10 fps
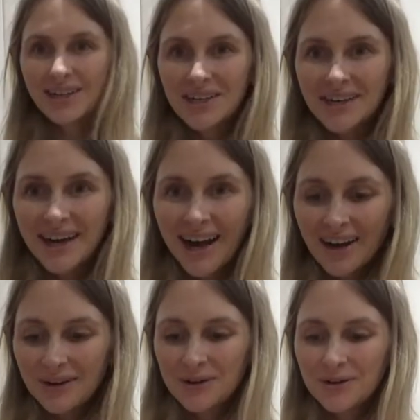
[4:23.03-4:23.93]
Oh,
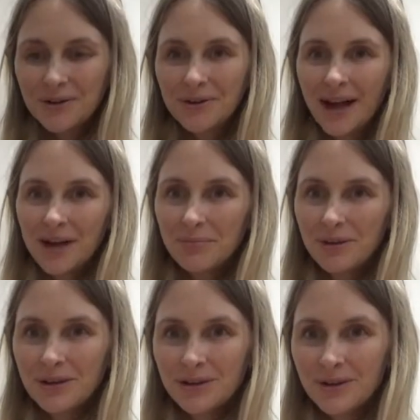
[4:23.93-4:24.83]
how cool, how
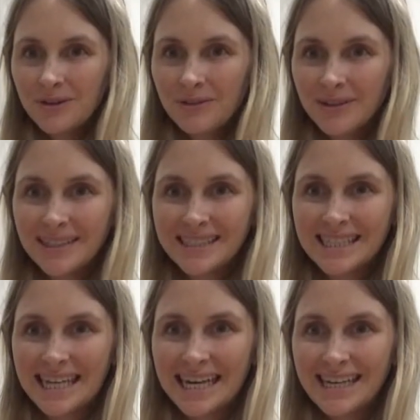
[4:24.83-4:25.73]
beautiful is
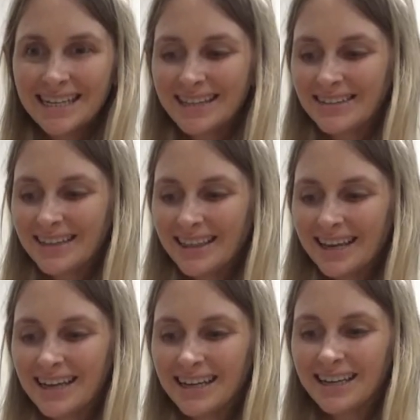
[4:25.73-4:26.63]
that? Look at
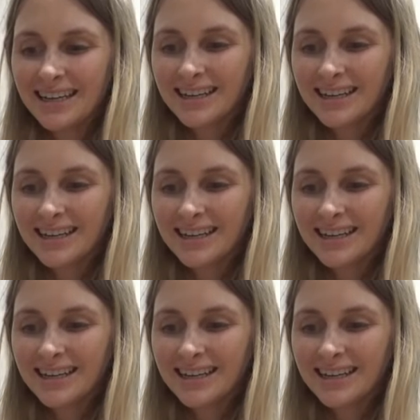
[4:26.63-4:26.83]
that.